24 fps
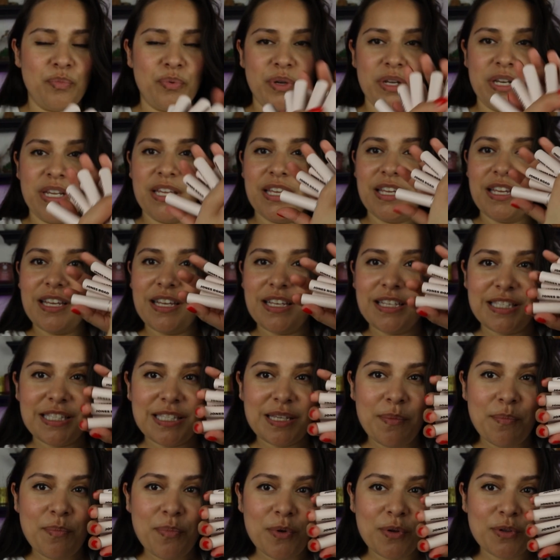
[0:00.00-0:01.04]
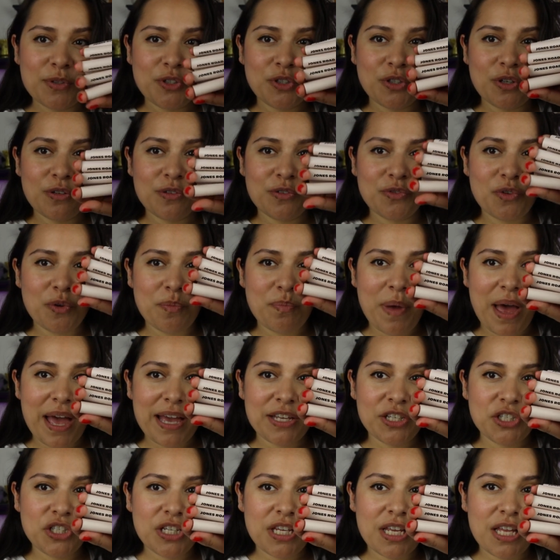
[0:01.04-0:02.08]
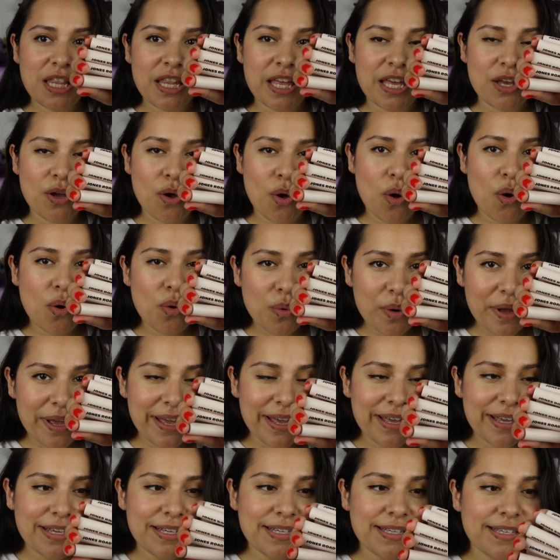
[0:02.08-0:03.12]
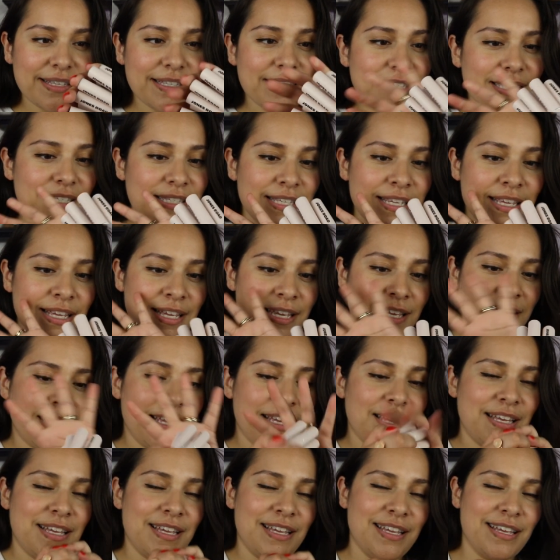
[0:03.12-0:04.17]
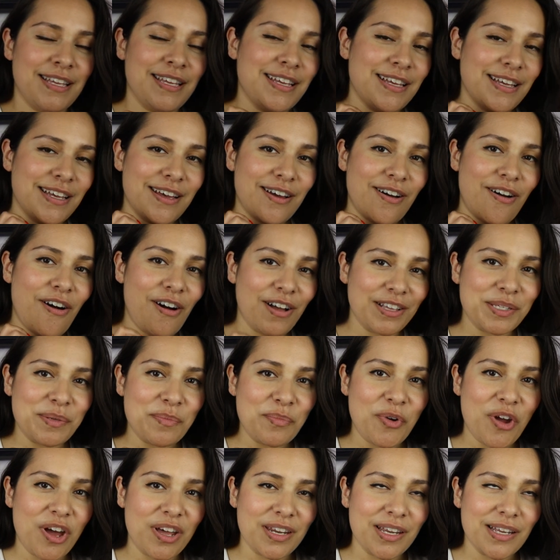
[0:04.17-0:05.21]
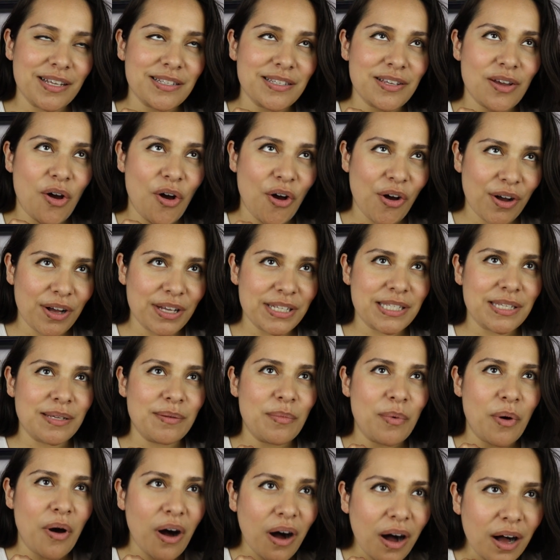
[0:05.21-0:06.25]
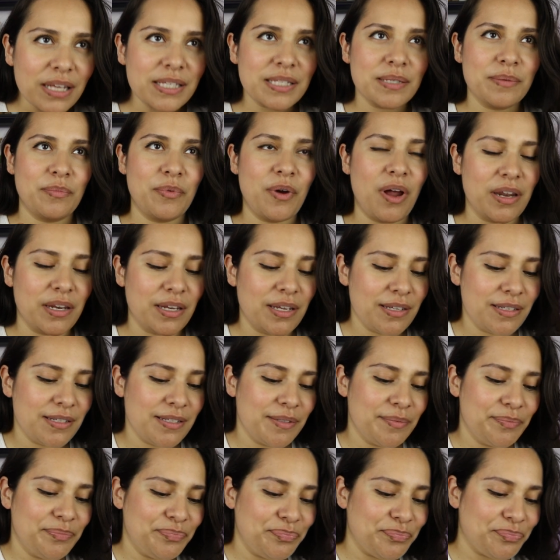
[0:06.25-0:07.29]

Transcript: Pretty simple Jones Road packaging like always. Awesome product. Awesome, awesome product.